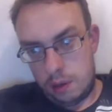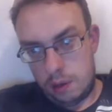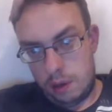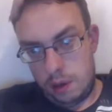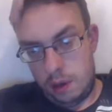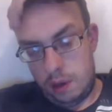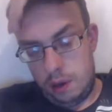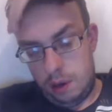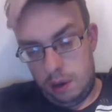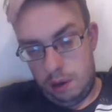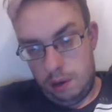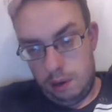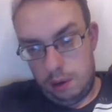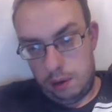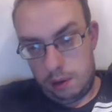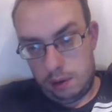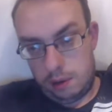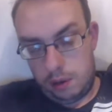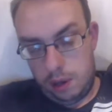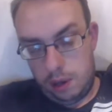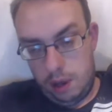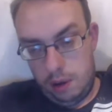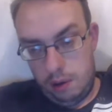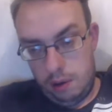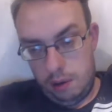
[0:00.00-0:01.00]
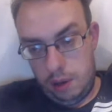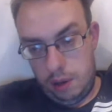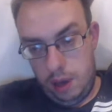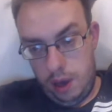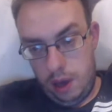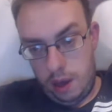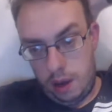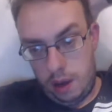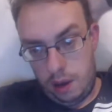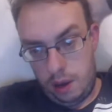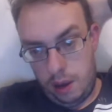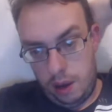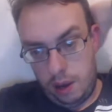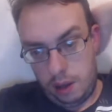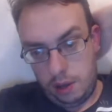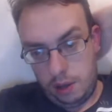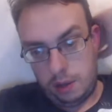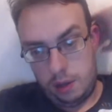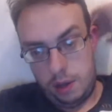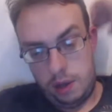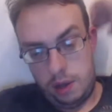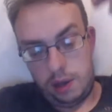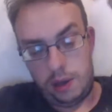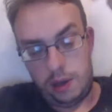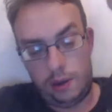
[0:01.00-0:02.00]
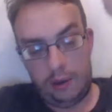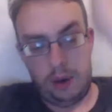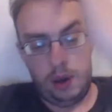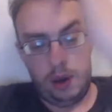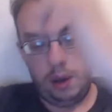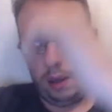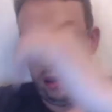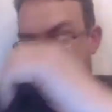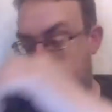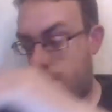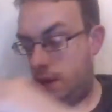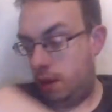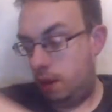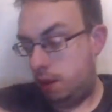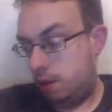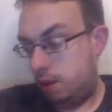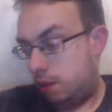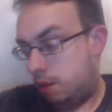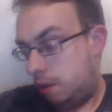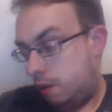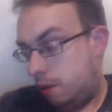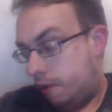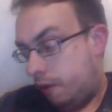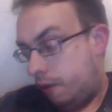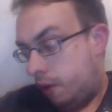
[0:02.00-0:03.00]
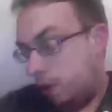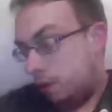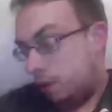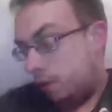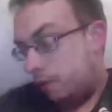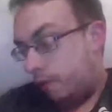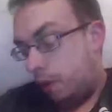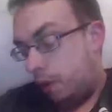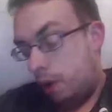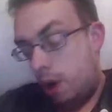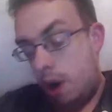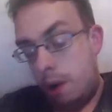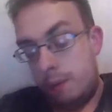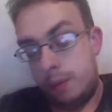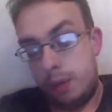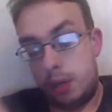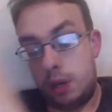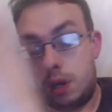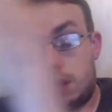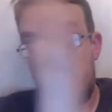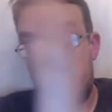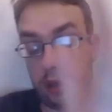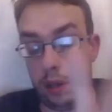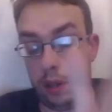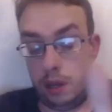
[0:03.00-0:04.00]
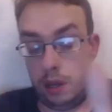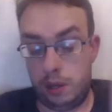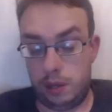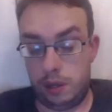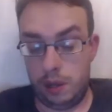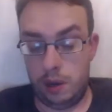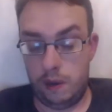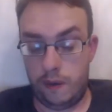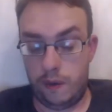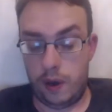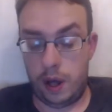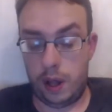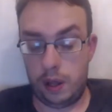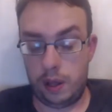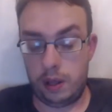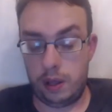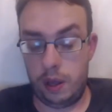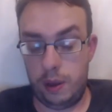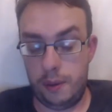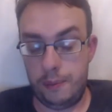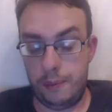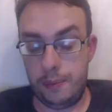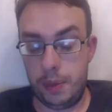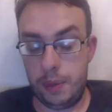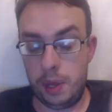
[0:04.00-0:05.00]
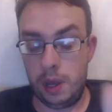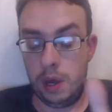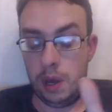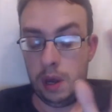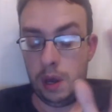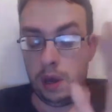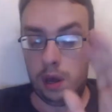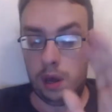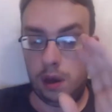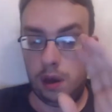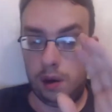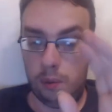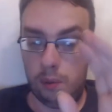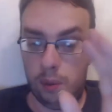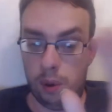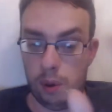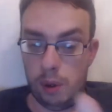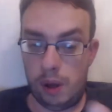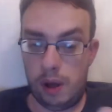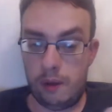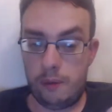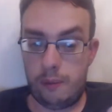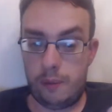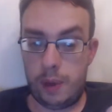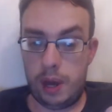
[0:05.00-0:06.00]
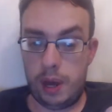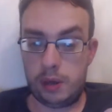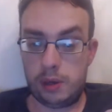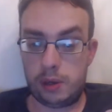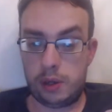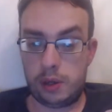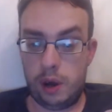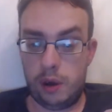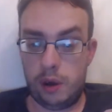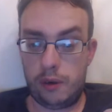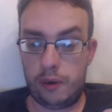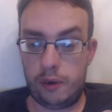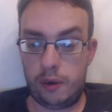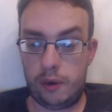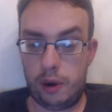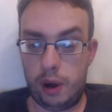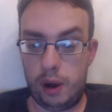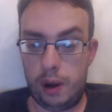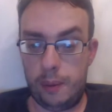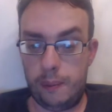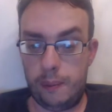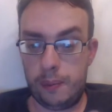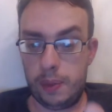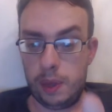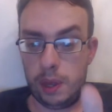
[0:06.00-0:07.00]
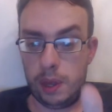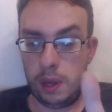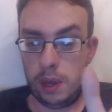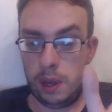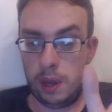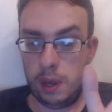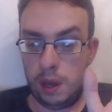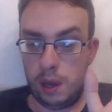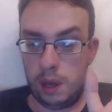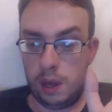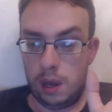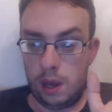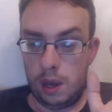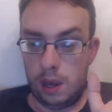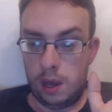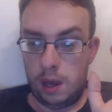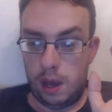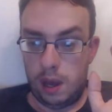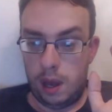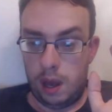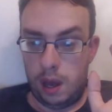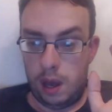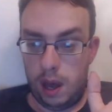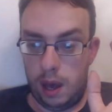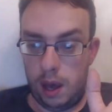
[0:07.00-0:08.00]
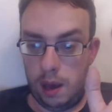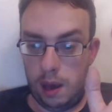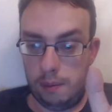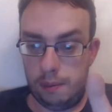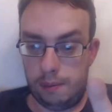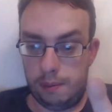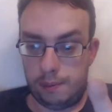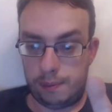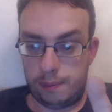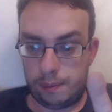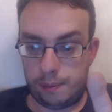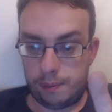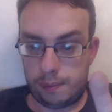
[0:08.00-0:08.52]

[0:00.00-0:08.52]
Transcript: Oh, so yeah, 19 quid into 340. Obviously, that's listed value, and we'll have best offer on. Um,